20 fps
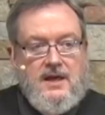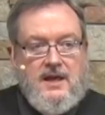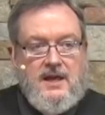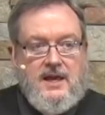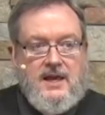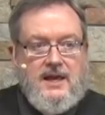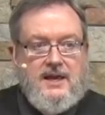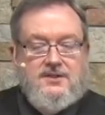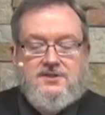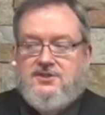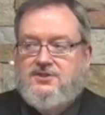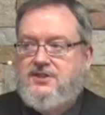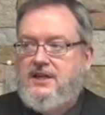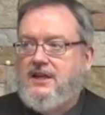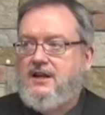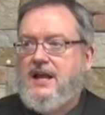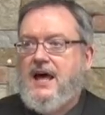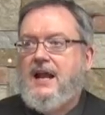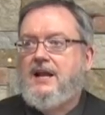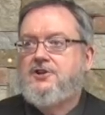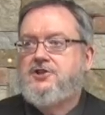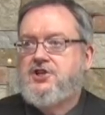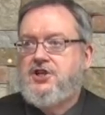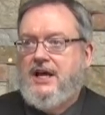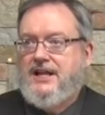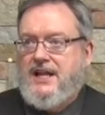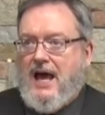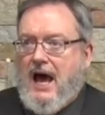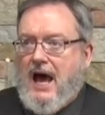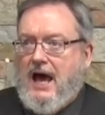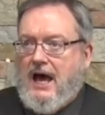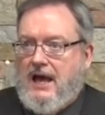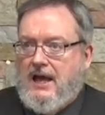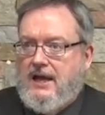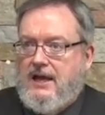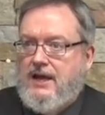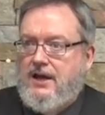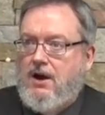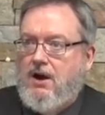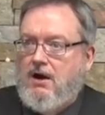He is still El Shaddai
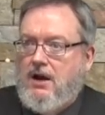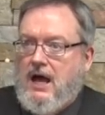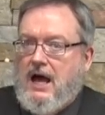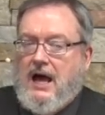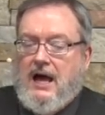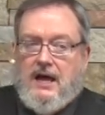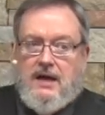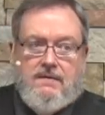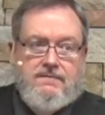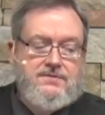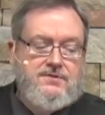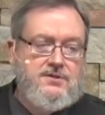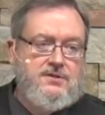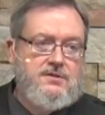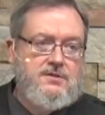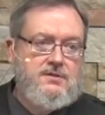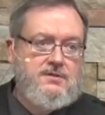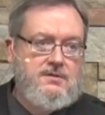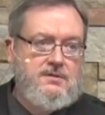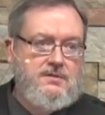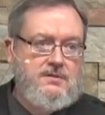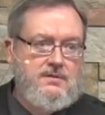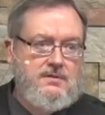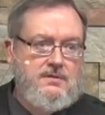in our lives.